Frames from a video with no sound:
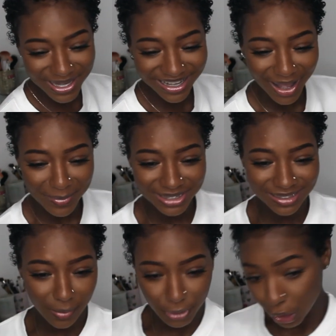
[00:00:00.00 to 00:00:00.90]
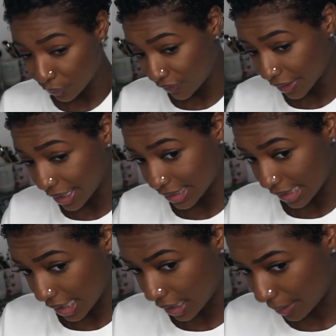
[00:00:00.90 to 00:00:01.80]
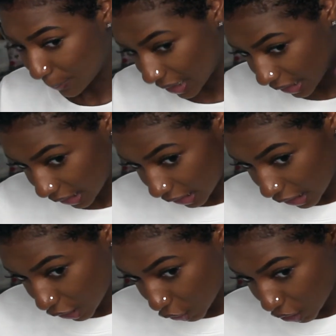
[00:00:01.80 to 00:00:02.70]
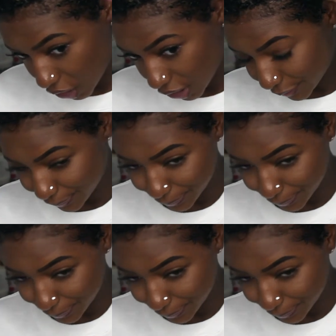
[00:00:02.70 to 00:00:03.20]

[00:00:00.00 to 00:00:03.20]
Comment down below if you guys like my hair.